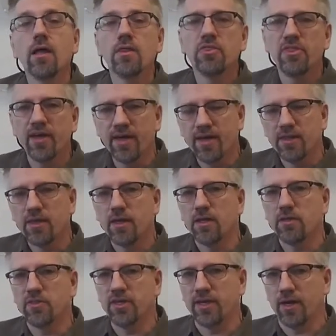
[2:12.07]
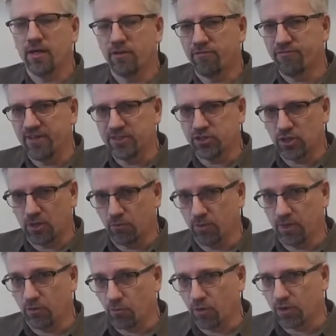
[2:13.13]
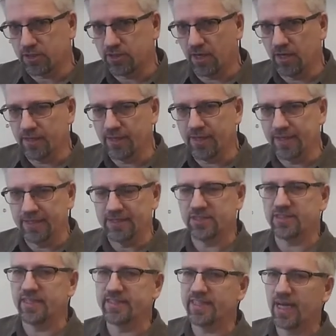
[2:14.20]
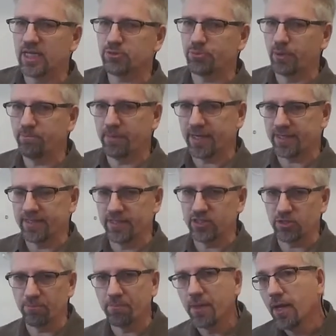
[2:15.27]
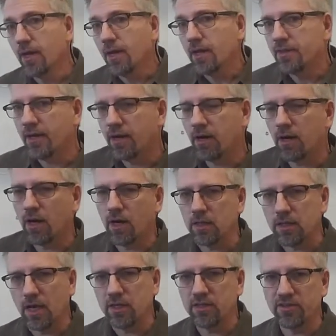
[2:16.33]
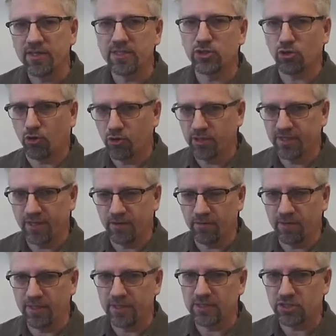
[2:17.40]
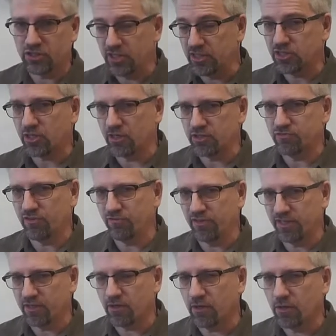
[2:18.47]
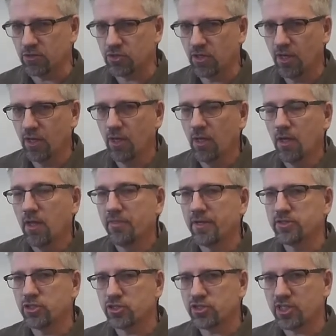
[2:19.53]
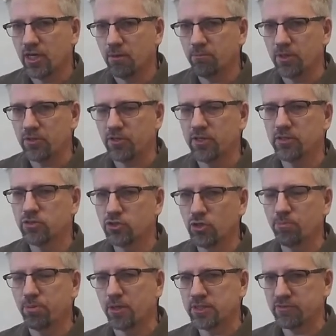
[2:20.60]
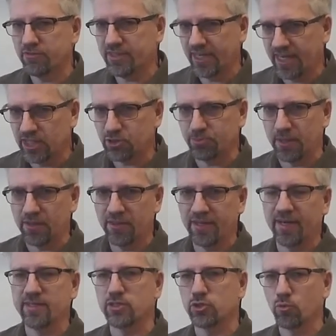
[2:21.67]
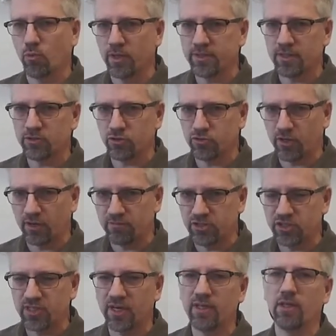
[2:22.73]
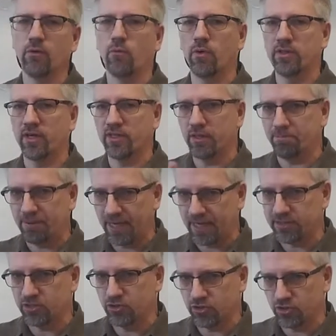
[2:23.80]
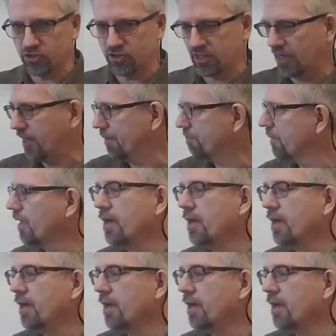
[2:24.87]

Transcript: Then the other feature I really worked on is the attachment mechanism. Now, a lot of these ordinary sneeze guards for vehicles, they just come with 2 points of attachment. That is, one on the driver's side and one on the passenger's side.